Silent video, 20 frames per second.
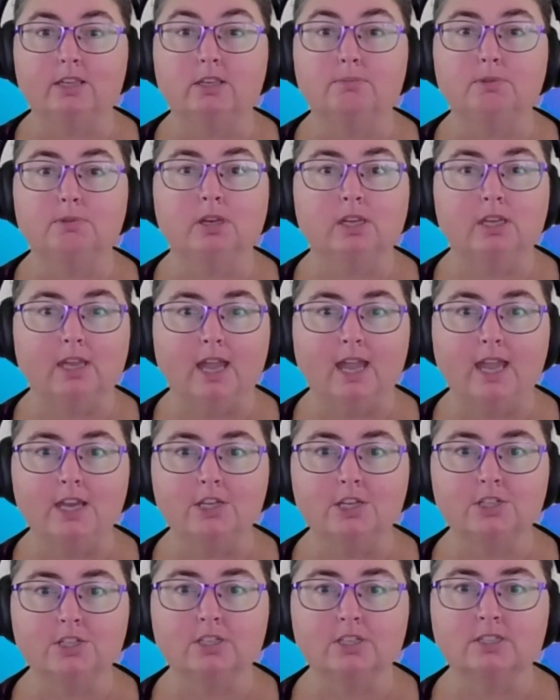
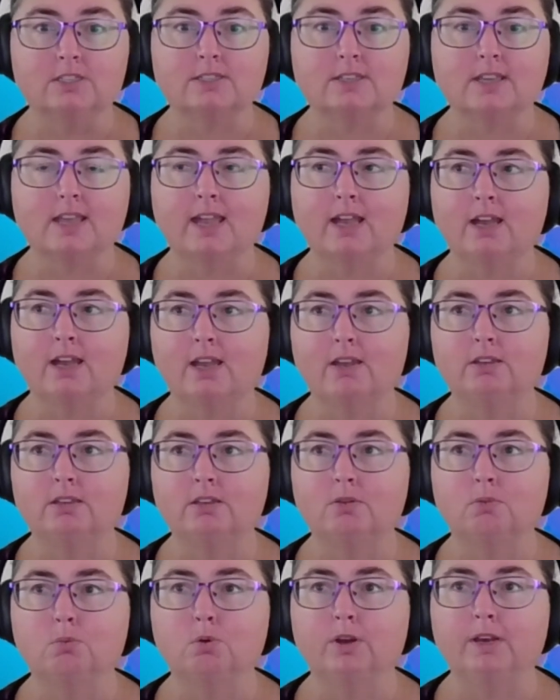communications,
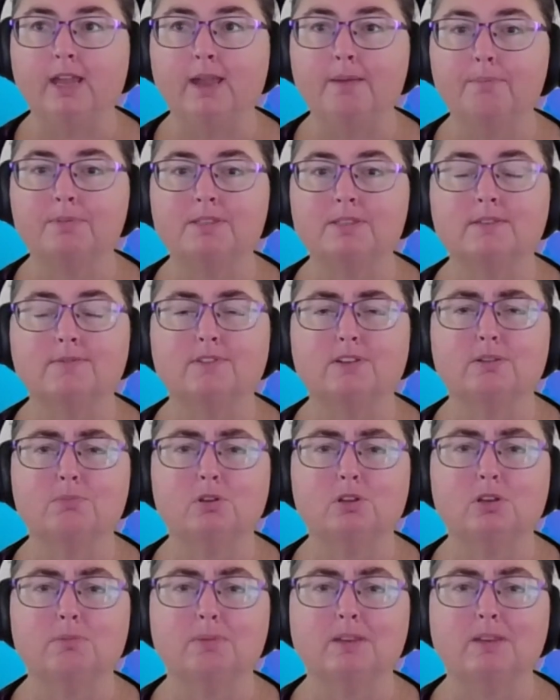what happens if
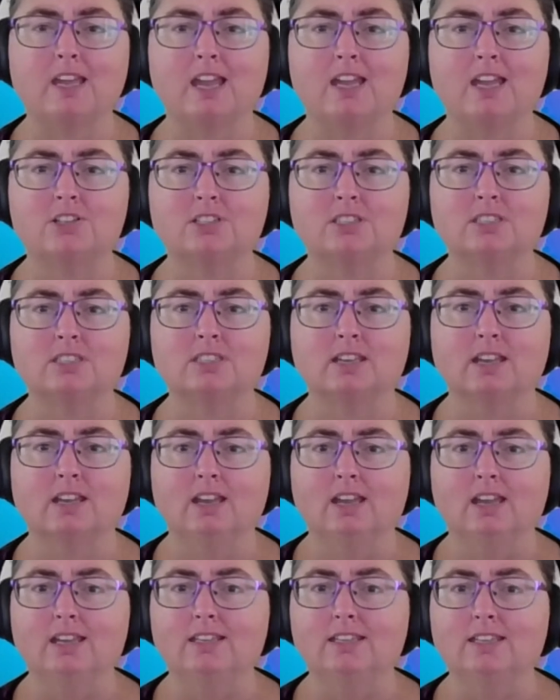communications
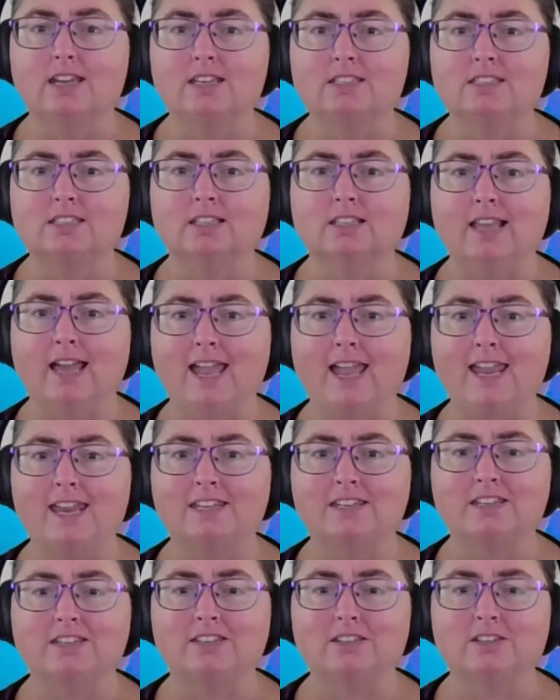get
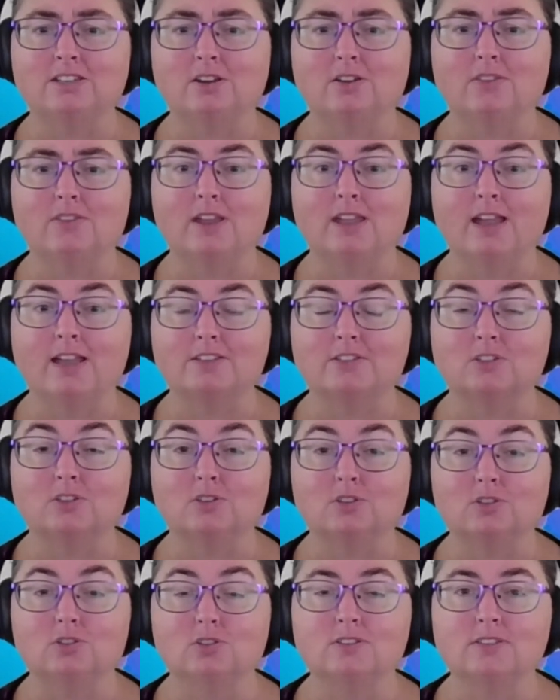delayed and they ask
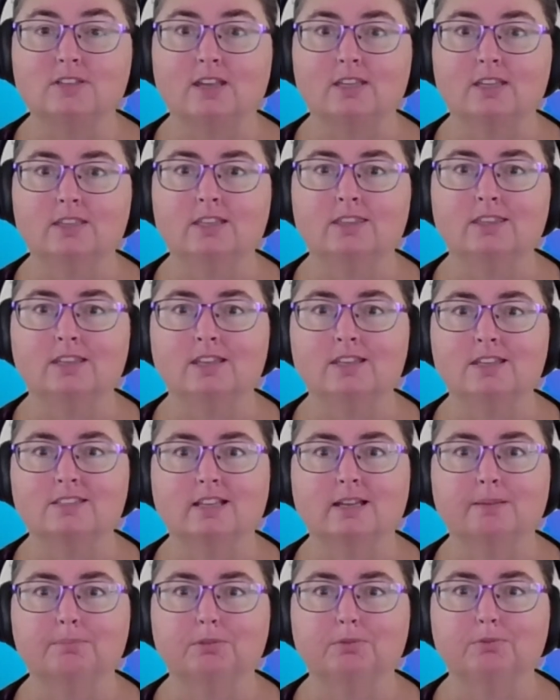you to do something and then it's
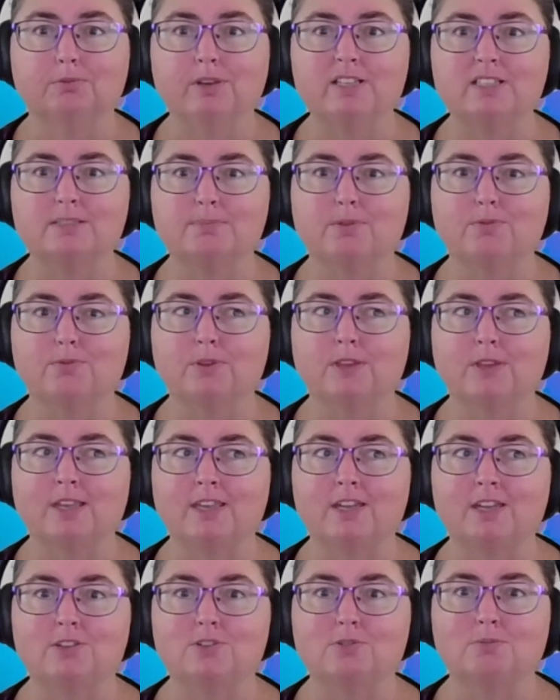a couple of weeks before
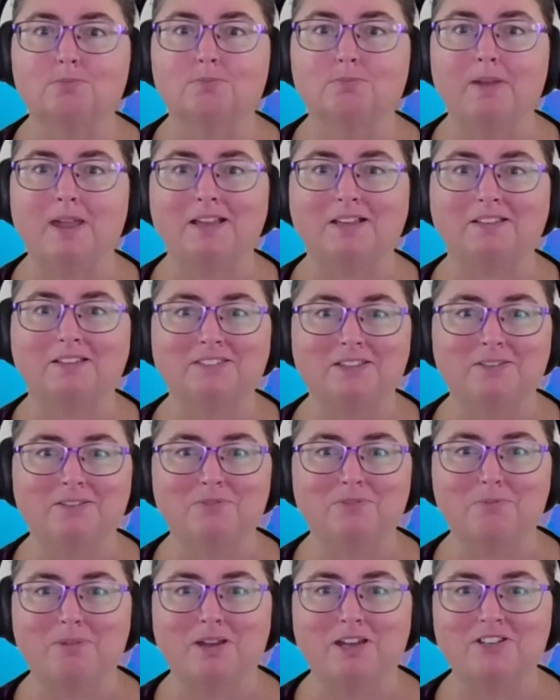they get you back the
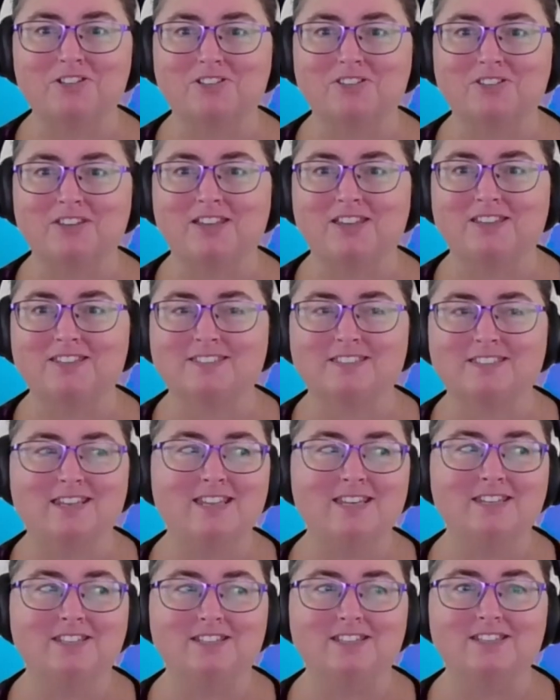information that's
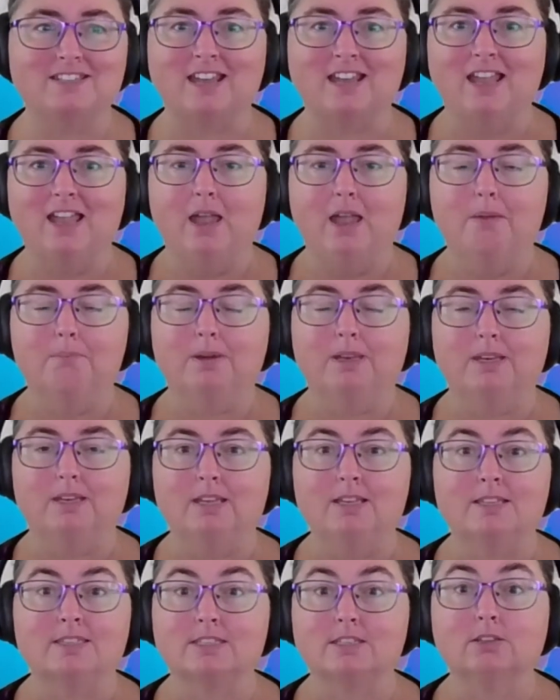needed. But
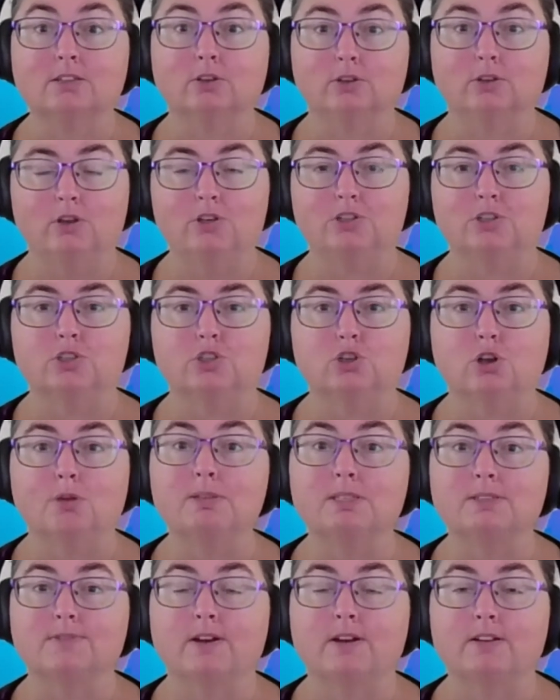it's still an urgent
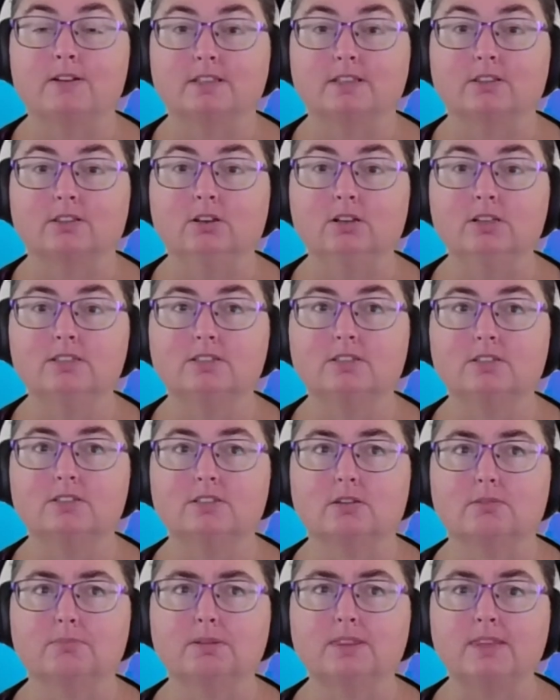job as far as the client's
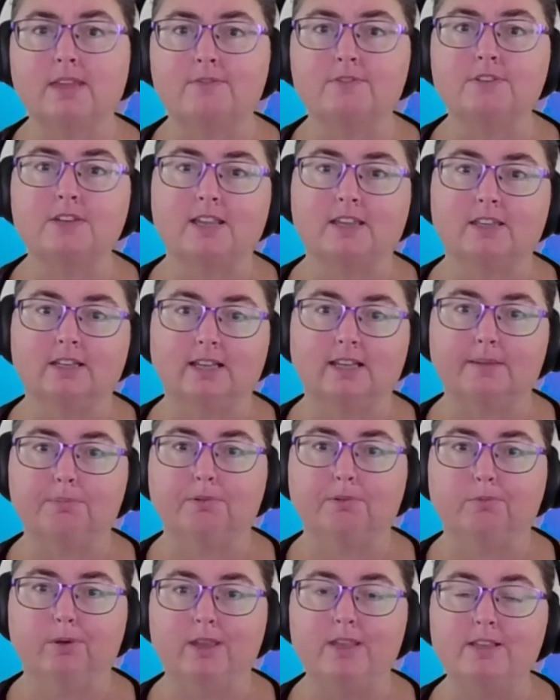concerned, but they've taken a
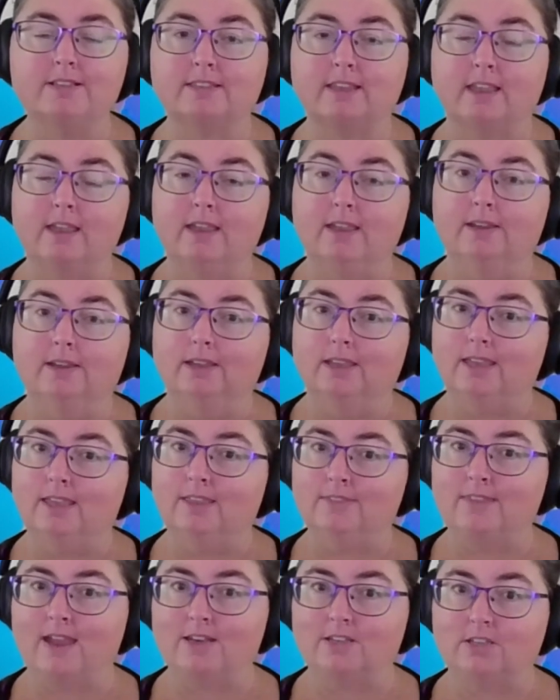couple of weeks.
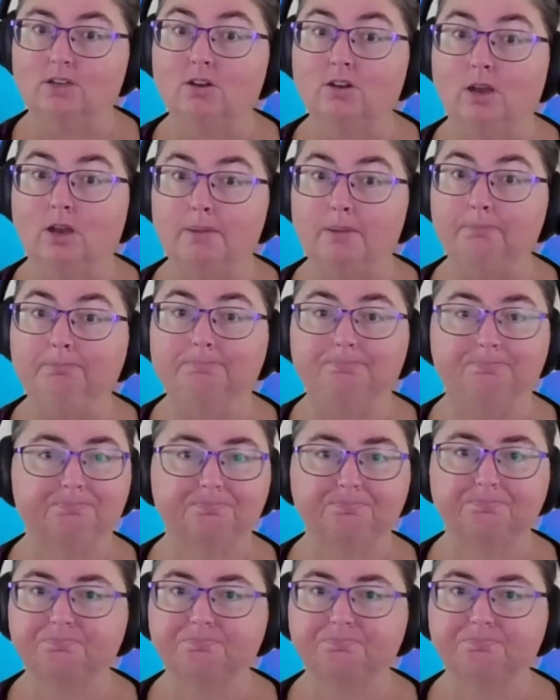In that time,